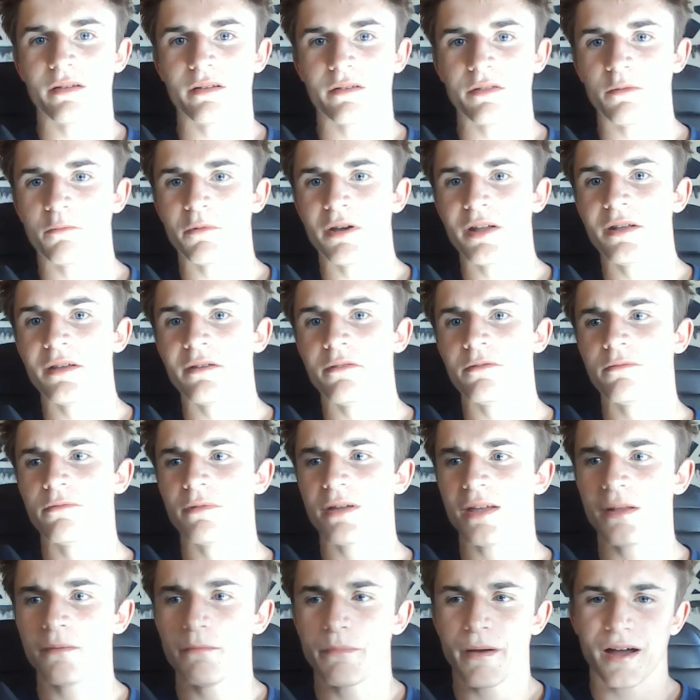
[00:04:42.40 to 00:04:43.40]
the way that you
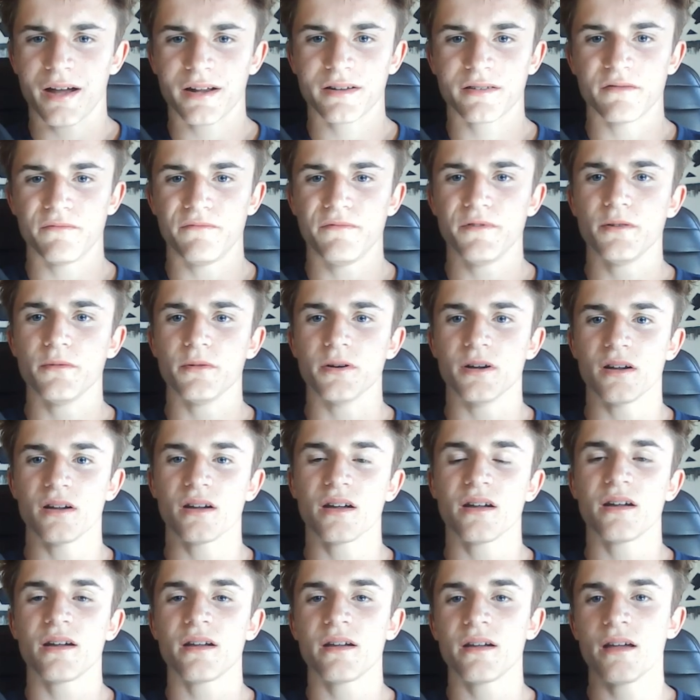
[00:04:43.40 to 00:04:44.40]
impact a viewer
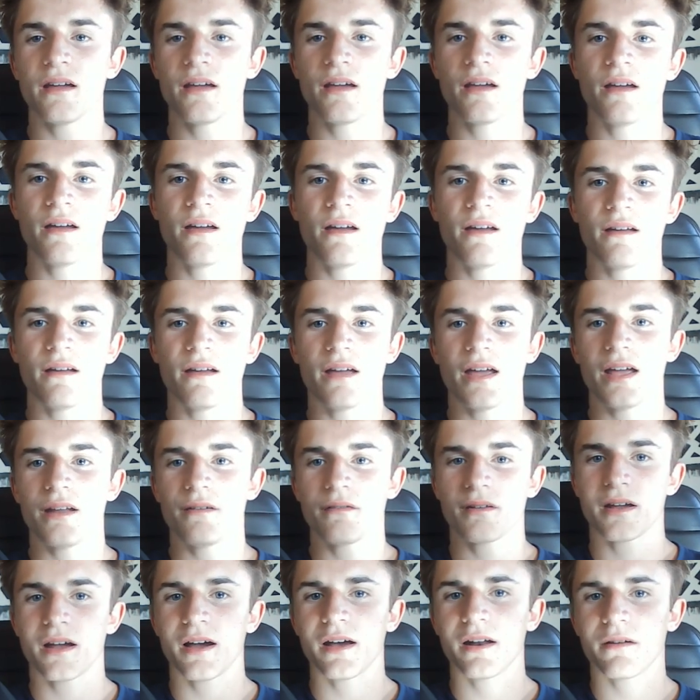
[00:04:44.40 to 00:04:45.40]

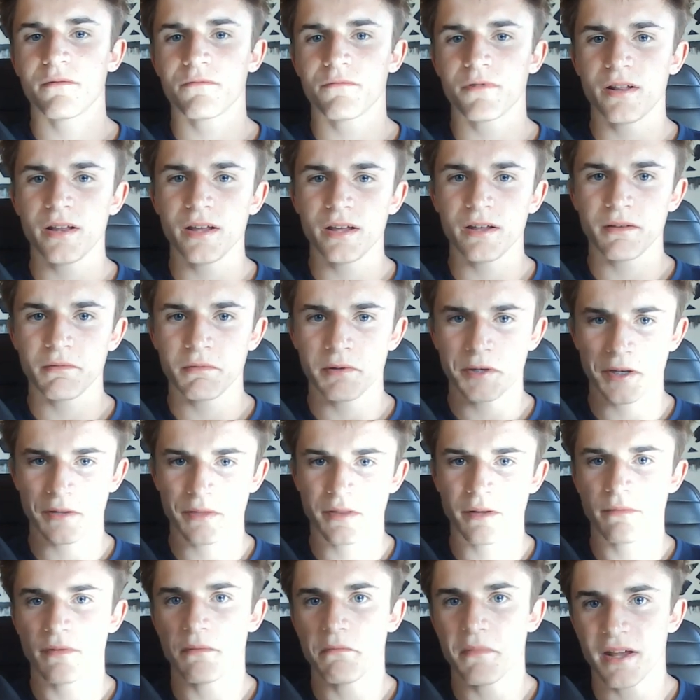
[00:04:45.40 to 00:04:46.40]
and kind of really get
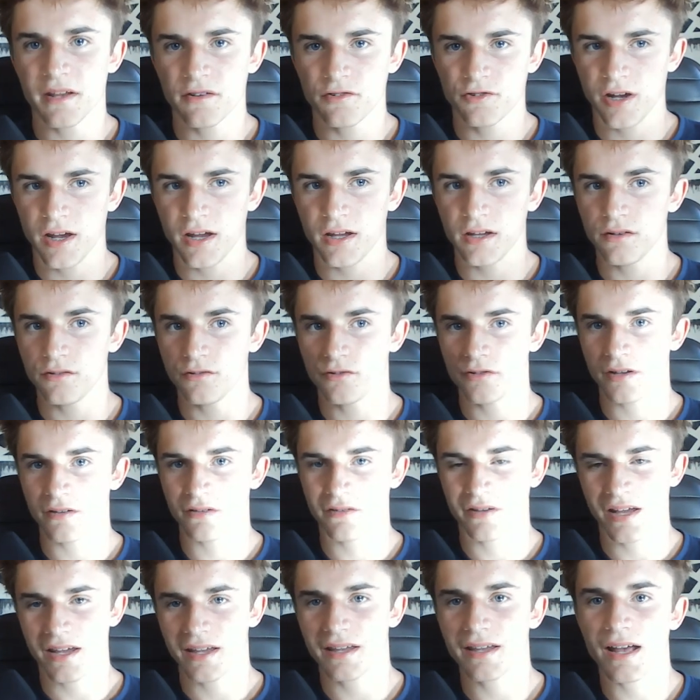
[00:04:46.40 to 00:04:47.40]
them to make change and
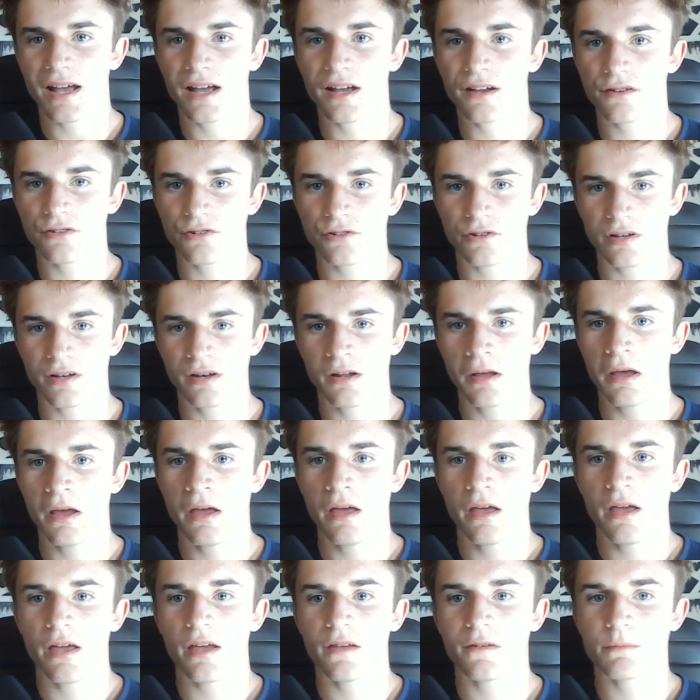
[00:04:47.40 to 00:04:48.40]
take action
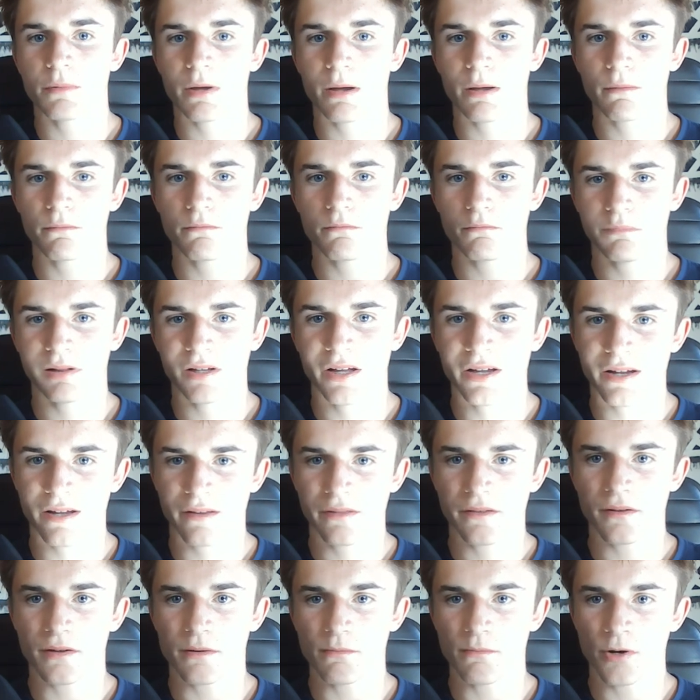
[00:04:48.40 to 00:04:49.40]
is by playing at
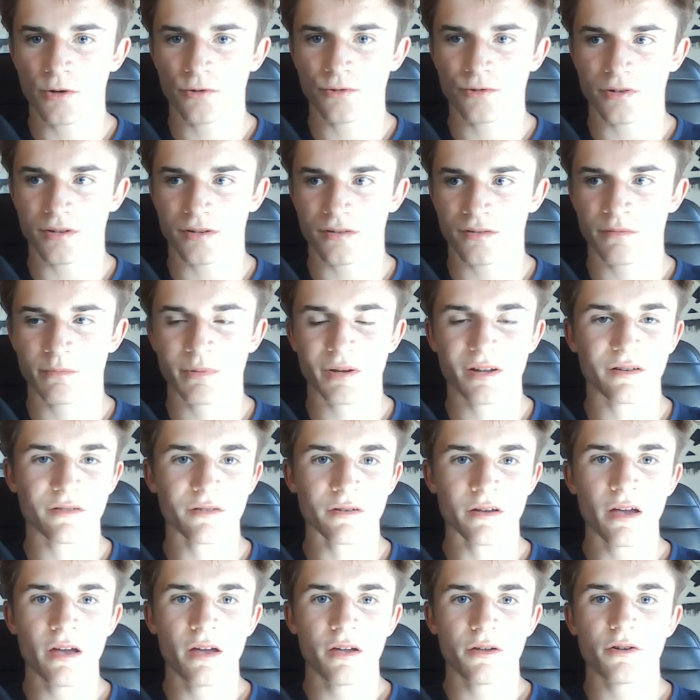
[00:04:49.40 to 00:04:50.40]
their emotions because
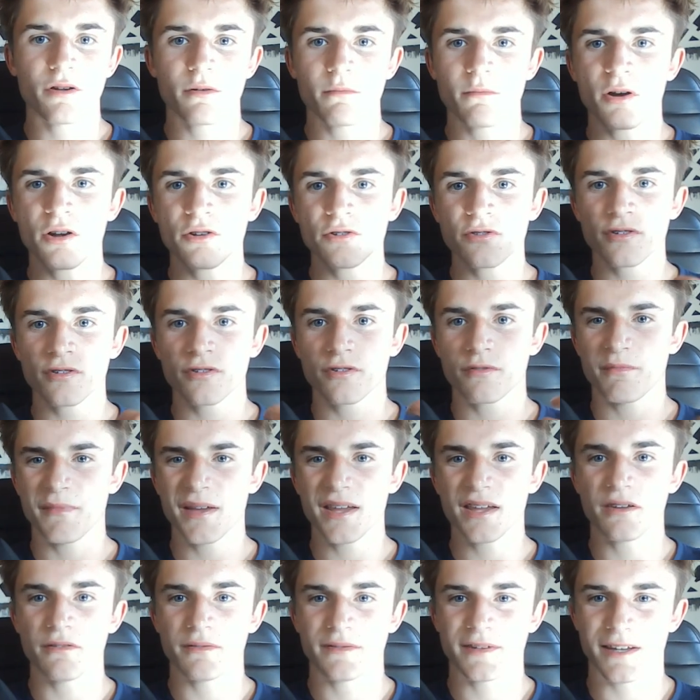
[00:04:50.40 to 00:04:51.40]
your emotions
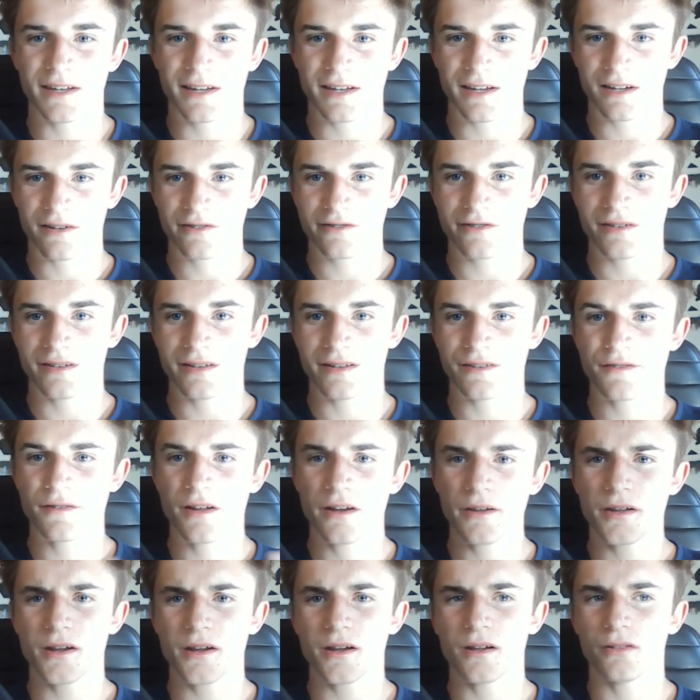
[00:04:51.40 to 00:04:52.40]
make you take action. It's
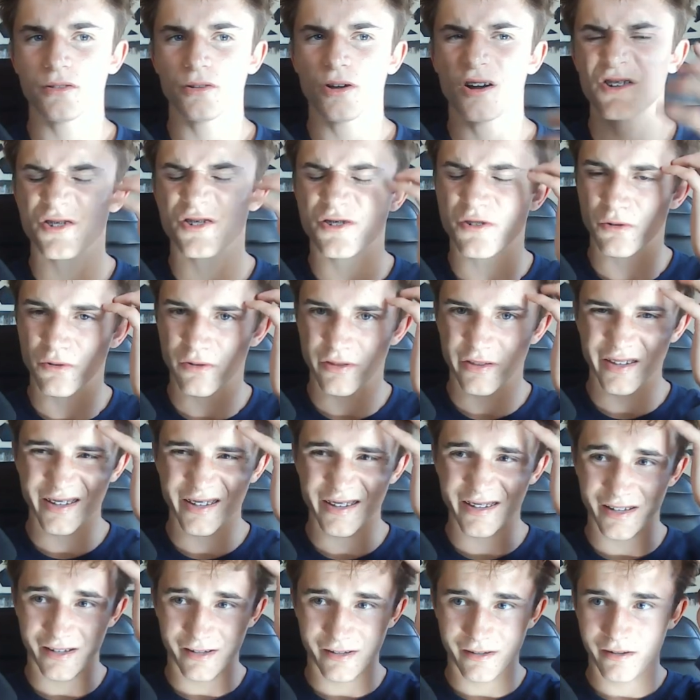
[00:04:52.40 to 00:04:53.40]
not your logical
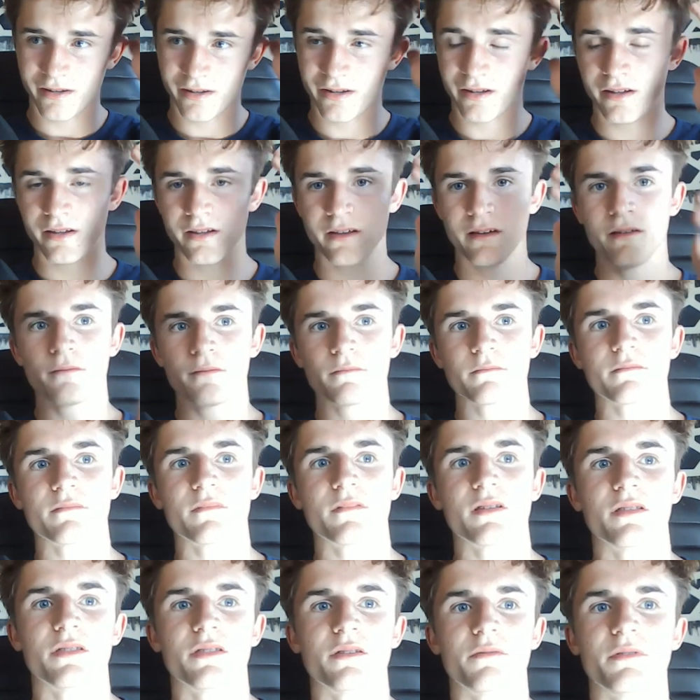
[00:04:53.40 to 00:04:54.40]
thinking
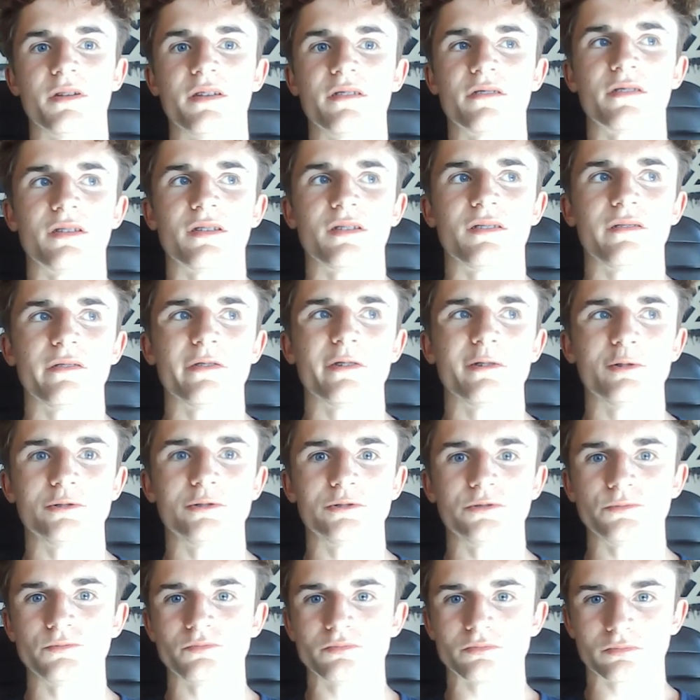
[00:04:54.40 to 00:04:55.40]
the reason
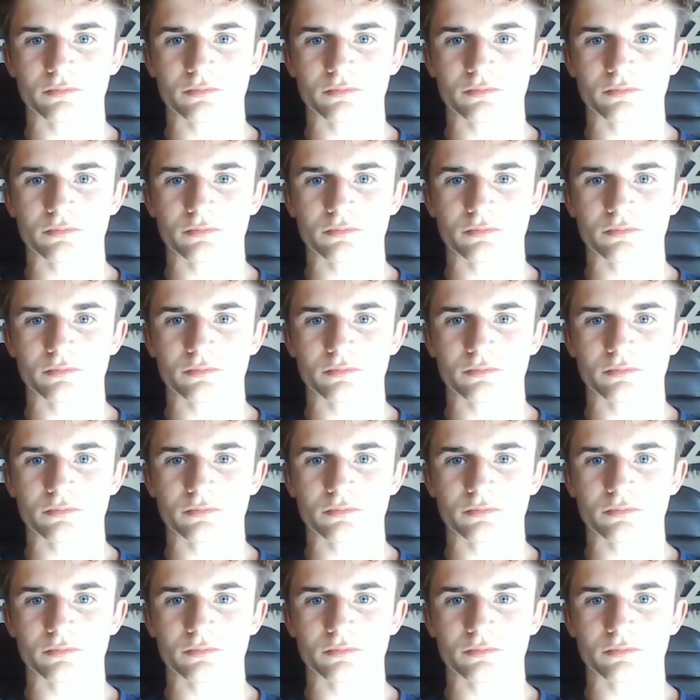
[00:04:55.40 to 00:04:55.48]
you